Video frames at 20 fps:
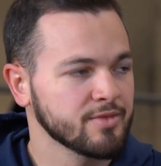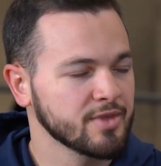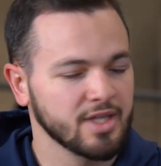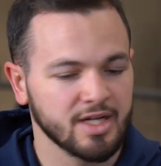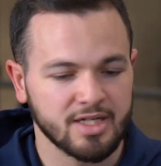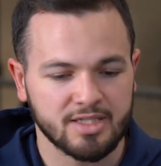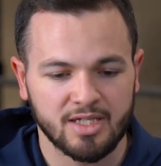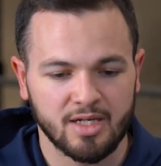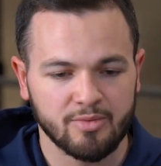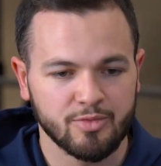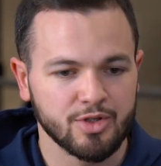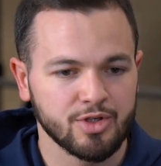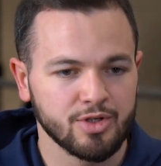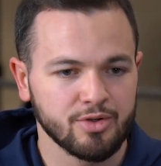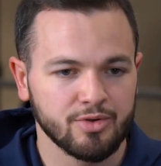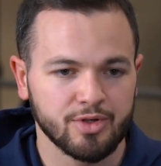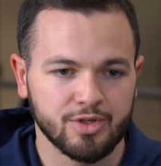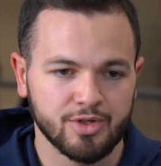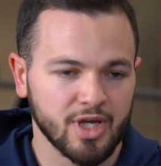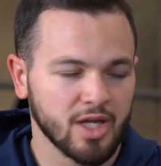Next time you
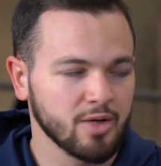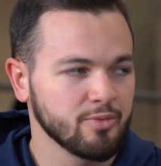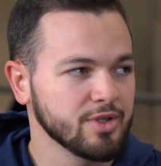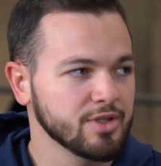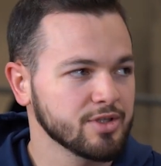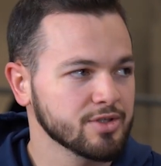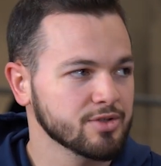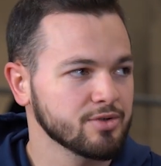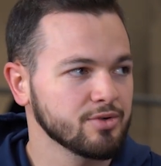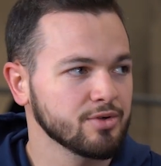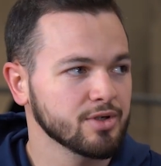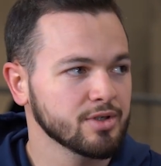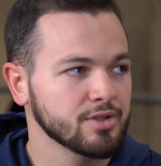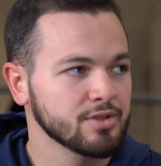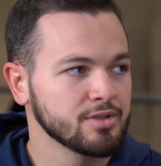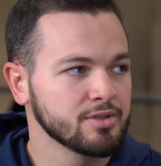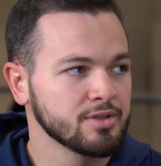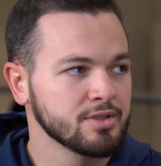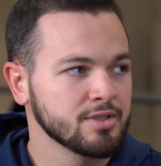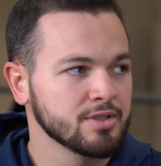do it, you got to beat the score.
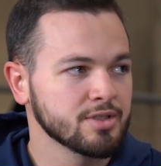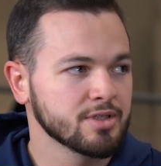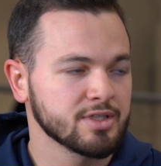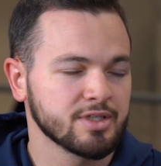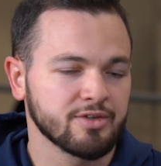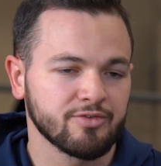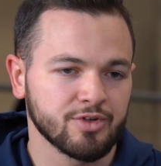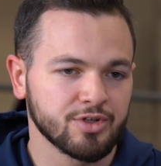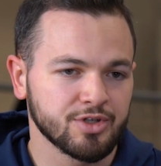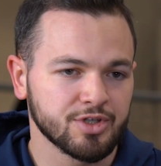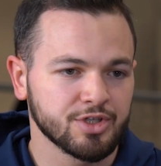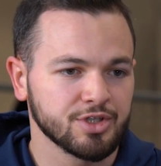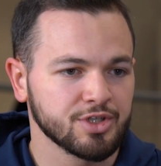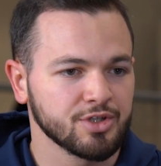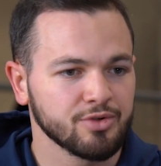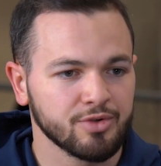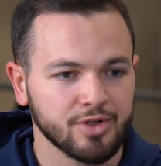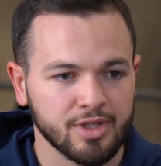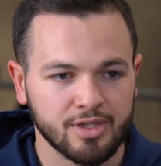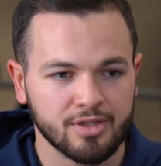Because if you're just
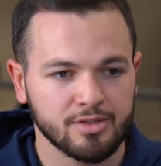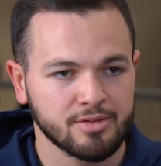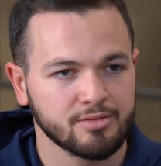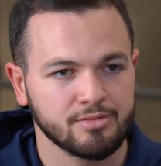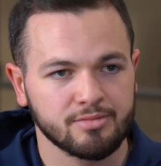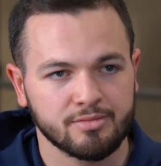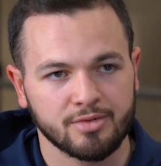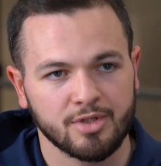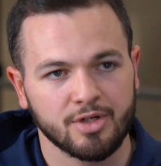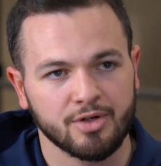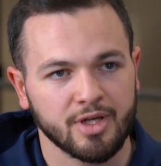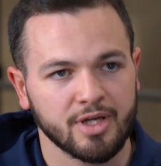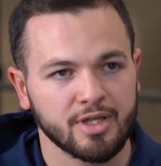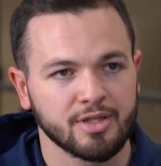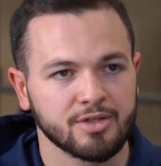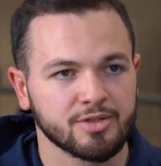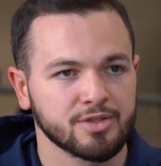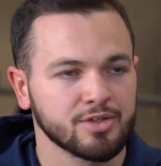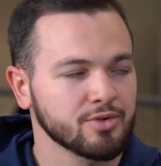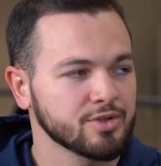shooting,
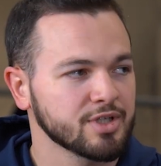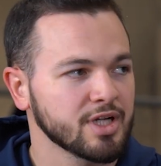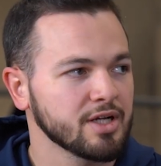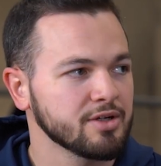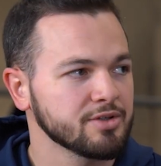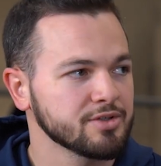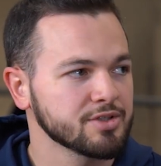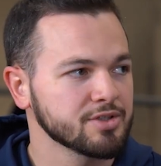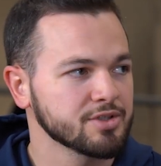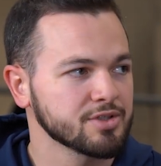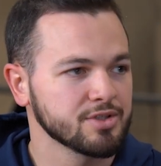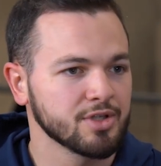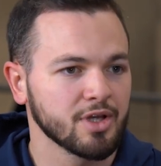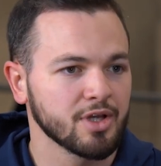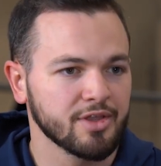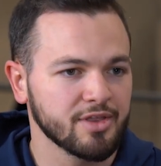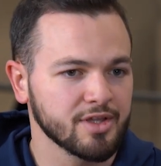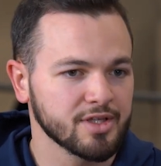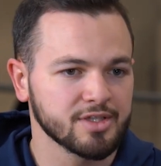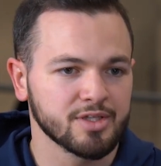okay, there's no challenge. There's
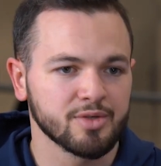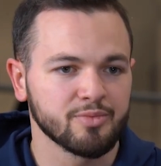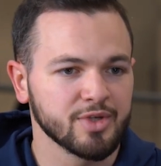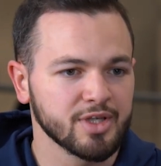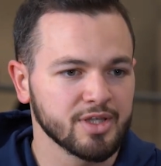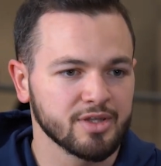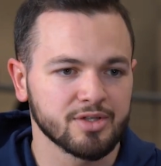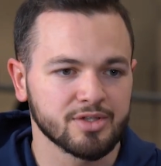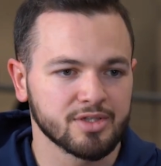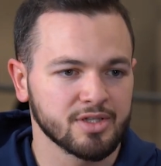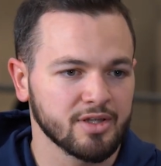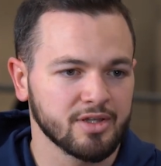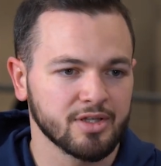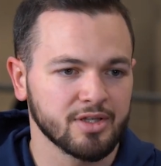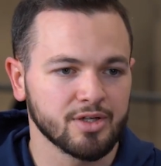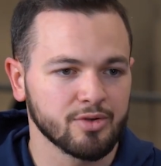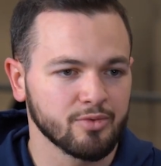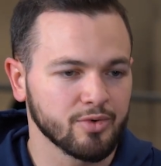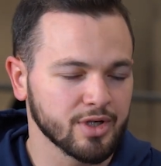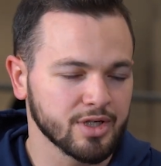nothing to beat. There's
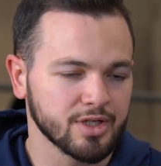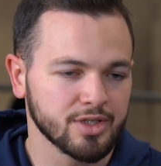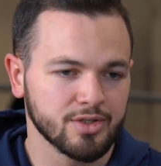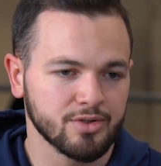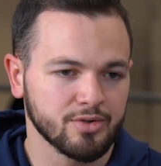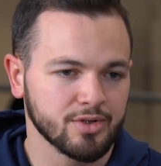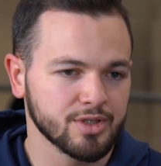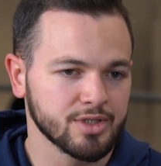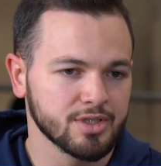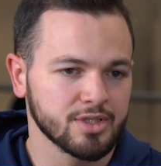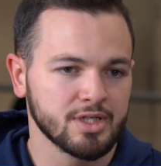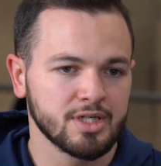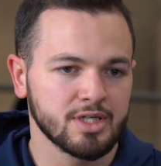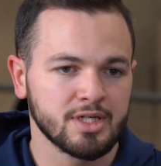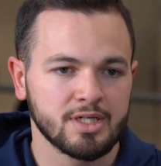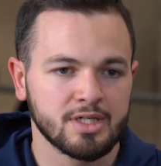nothing you're working towards.